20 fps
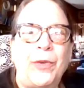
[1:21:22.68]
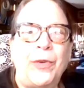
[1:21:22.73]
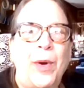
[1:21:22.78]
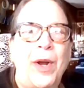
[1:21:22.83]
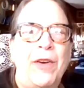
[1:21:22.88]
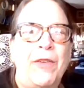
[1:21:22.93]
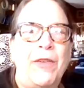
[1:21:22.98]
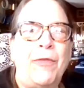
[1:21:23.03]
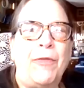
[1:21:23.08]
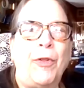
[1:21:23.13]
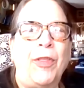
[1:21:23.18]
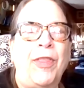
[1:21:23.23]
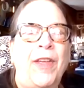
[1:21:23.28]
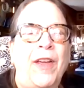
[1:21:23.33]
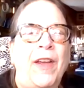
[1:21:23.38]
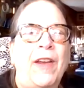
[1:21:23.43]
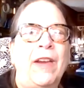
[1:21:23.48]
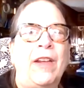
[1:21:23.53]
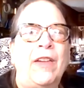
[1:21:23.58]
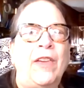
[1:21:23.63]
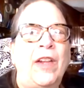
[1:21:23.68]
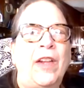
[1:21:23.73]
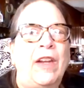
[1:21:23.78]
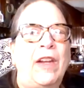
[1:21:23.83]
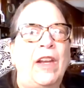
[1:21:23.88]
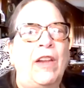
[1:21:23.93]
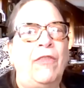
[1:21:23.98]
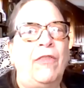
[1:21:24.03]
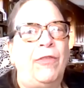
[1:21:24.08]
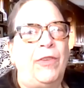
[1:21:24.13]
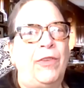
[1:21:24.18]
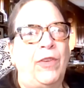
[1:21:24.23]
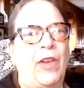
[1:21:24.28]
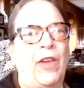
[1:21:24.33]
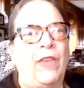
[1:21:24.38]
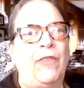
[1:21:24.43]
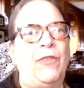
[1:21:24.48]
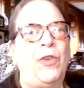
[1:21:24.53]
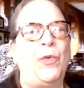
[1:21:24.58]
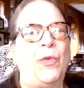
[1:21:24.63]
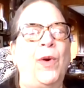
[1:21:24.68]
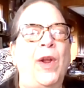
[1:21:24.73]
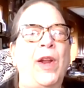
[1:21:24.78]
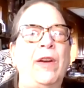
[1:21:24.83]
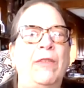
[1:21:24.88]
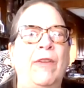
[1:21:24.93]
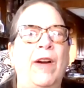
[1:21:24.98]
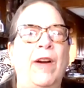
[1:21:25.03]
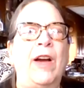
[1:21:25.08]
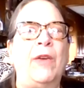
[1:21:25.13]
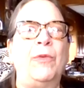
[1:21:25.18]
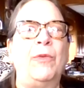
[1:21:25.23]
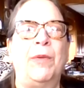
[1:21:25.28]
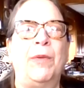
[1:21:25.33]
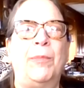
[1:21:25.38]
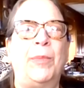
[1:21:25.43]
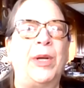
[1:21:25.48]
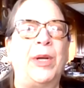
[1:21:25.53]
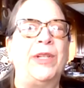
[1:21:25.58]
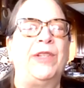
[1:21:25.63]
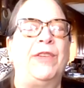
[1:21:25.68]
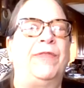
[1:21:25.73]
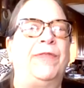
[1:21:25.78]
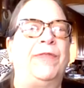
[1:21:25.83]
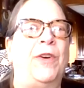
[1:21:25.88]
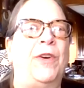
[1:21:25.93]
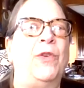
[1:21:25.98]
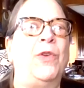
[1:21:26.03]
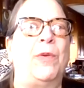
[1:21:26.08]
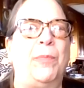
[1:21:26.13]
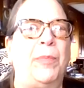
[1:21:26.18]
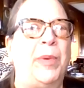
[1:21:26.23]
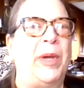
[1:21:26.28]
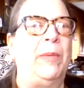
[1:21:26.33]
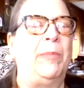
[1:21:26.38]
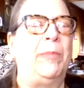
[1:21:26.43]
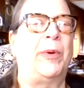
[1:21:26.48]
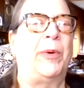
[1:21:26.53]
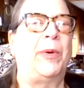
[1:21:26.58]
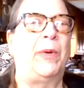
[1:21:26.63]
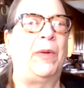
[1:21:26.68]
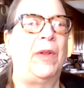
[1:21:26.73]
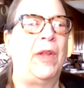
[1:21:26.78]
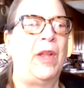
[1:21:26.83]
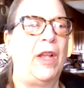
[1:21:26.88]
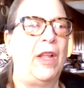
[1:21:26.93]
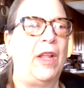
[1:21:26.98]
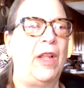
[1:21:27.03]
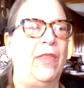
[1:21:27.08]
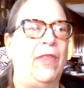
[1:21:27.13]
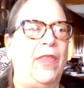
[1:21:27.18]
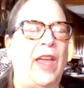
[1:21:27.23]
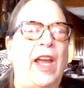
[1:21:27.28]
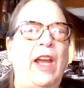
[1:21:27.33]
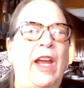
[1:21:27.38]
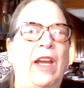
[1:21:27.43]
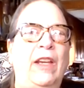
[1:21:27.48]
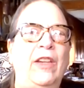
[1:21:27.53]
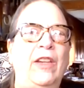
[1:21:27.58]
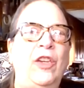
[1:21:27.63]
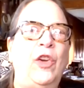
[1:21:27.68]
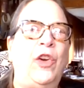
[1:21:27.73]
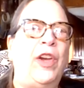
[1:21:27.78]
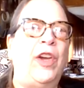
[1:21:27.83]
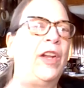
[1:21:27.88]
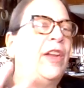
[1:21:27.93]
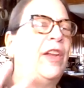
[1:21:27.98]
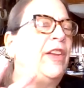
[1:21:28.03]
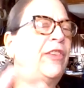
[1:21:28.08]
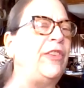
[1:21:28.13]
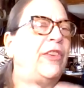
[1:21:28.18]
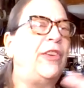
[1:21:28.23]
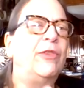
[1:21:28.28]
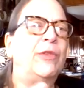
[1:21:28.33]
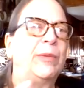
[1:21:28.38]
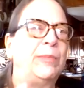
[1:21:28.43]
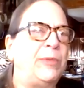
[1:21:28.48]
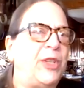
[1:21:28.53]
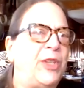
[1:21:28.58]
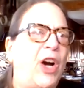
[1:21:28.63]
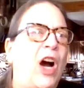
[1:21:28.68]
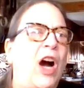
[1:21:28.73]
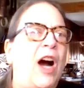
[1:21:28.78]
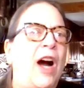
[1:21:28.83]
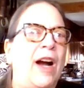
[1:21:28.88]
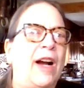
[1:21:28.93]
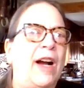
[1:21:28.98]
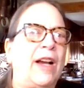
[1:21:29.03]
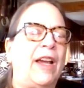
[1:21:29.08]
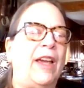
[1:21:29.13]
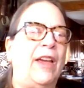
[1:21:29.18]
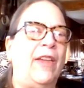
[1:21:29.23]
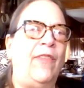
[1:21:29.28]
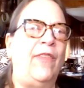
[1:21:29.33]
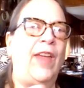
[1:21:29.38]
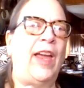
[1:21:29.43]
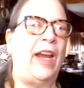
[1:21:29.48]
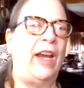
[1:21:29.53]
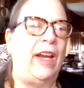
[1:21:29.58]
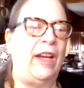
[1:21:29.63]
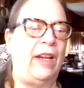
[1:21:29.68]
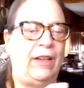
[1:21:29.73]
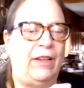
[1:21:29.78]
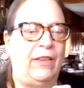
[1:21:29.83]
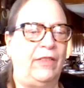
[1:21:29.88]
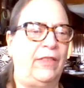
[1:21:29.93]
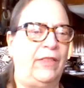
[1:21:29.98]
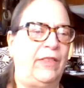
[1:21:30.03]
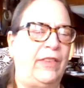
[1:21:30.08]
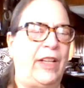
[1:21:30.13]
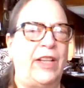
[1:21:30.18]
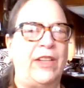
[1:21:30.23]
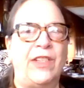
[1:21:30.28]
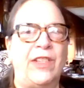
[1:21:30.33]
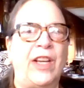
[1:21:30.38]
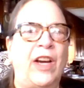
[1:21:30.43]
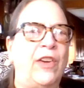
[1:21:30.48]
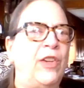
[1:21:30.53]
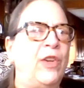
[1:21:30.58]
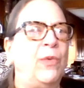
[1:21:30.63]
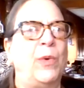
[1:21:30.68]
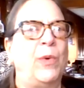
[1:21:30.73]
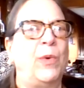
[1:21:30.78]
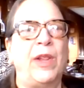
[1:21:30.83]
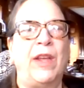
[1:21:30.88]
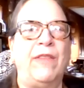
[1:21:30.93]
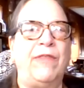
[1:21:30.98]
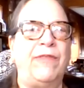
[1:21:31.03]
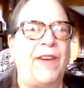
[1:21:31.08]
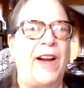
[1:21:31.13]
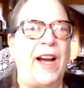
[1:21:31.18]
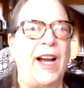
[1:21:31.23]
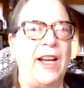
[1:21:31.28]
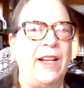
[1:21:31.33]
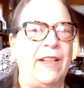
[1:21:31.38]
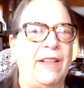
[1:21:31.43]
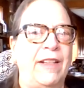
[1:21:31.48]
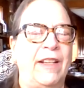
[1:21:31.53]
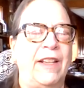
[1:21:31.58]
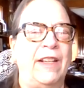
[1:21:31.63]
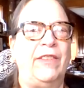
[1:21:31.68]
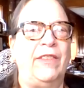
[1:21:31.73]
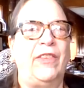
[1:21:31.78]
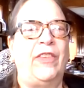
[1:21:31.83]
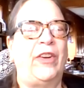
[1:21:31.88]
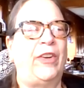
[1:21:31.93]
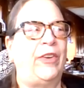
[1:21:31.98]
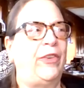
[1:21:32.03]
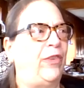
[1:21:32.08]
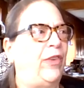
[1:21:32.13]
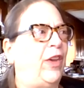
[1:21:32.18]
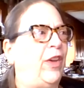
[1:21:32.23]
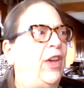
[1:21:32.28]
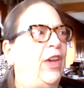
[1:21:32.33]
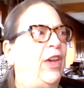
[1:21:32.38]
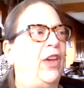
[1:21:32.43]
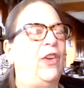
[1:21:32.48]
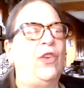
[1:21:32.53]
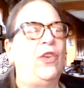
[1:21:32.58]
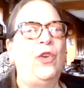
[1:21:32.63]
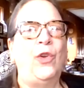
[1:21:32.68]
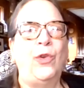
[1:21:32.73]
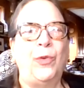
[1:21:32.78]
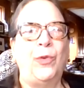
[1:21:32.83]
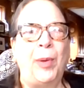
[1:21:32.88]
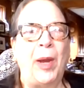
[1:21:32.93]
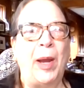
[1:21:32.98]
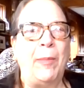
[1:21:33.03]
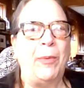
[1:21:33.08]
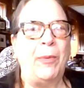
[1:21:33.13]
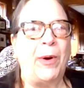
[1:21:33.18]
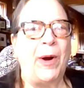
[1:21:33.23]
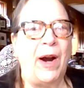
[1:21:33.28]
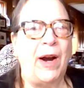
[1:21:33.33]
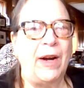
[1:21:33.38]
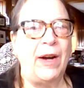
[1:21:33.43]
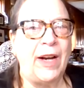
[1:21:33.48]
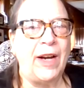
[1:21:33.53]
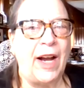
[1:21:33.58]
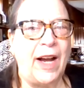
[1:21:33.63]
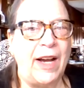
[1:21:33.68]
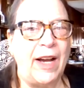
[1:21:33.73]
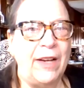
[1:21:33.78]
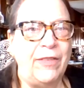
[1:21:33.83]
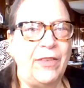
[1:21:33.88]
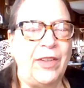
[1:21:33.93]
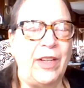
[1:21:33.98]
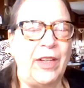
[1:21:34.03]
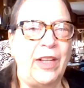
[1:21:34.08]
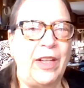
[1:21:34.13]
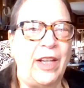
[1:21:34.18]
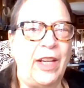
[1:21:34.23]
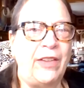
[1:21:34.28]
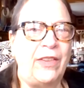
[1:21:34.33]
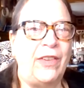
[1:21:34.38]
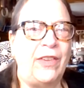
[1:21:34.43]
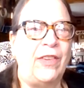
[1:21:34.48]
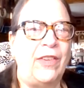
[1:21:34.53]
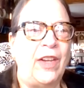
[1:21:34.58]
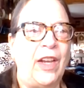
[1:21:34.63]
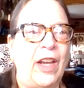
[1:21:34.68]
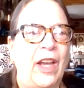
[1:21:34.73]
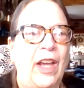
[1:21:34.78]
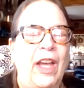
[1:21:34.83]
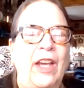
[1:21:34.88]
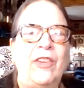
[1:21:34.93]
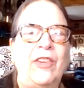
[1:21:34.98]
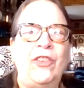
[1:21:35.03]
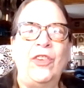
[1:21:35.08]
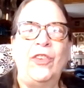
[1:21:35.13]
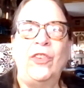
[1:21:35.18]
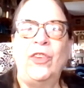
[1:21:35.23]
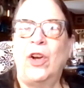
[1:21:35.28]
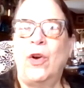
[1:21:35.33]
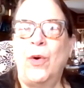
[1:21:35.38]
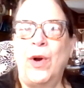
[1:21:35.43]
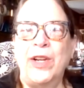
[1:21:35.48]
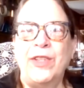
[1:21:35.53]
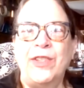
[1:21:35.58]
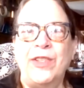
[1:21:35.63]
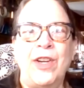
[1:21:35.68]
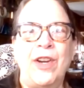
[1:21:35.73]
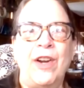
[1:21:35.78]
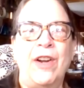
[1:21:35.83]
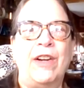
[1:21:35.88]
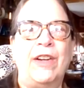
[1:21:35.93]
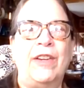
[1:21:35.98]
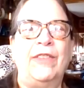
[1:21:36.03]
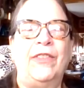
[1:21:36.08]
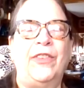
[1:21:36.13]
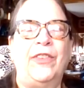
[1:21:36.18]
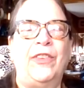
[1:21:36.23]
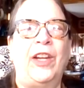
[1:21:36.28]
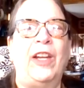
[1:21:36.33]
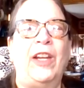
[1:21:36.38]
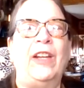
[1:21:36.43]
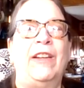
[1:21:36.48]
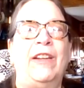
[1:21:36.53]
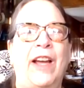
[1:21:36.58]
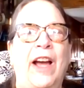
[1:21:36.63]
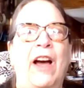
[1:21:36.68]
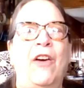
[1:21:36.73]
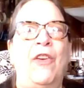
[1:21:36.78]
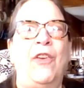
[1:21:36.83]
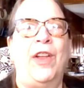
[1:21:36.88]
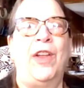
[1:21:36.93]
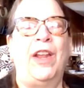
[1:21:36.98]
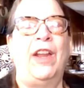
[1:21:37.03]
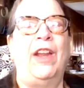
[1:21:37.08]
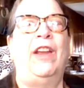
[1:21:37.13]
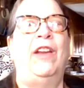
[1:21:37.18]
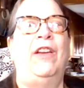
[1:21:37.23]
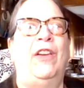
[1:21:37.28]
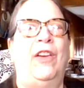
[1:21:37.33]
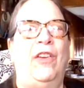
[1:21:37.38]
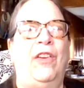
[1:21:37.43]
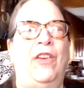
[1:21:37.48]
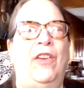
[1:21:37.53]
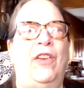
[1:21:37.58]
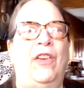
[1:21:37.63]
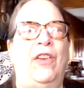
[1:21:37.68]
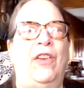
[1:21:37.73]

is a wonderful thing. And then if, if you run around with a bunch of photo people, they you can listen to them talk and they can tell you where they find things. There's newspaper archives. It, it's it's just a question of sitting down and